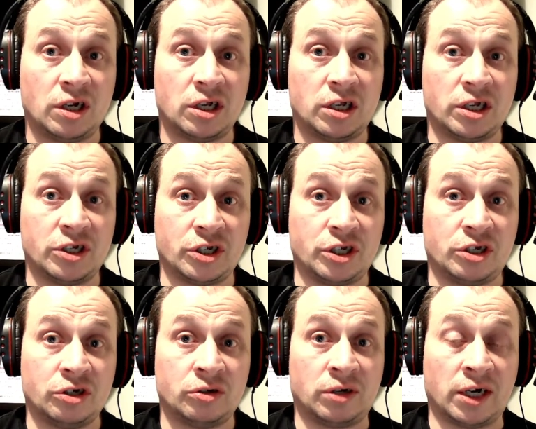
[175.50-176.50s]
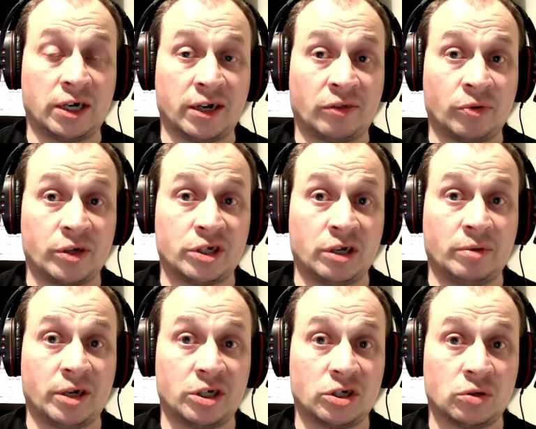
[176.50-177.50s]
Ezekiel, and a Deathwing
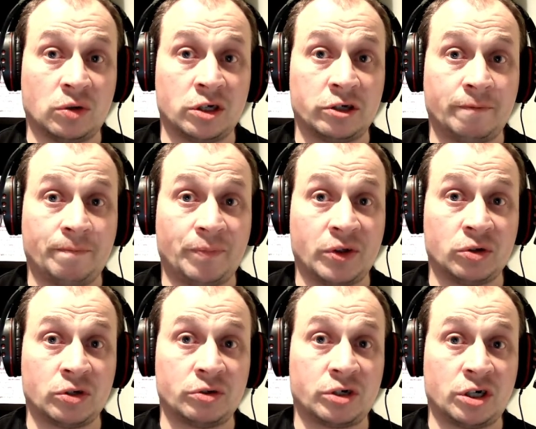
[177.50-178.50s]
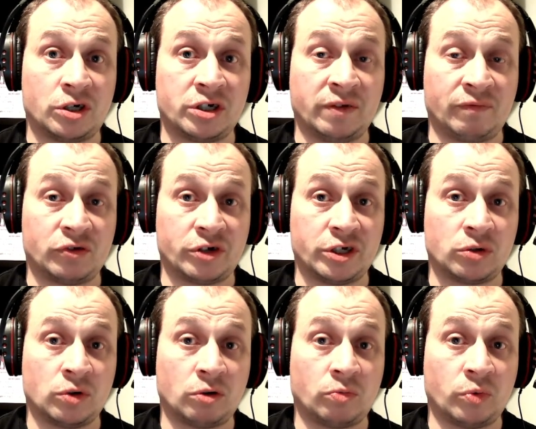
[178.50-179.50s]
Terminator squad. He also charged the Infiltrator
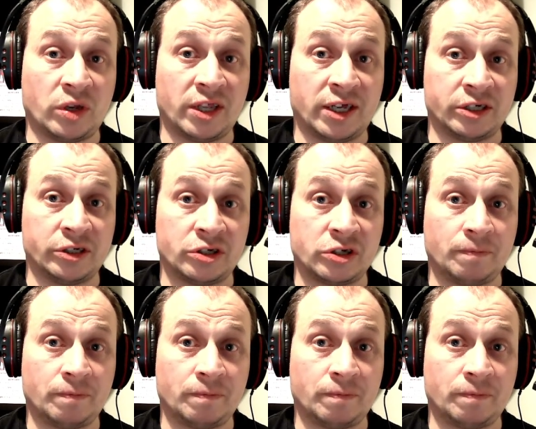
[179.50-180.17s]
squad with Hellions.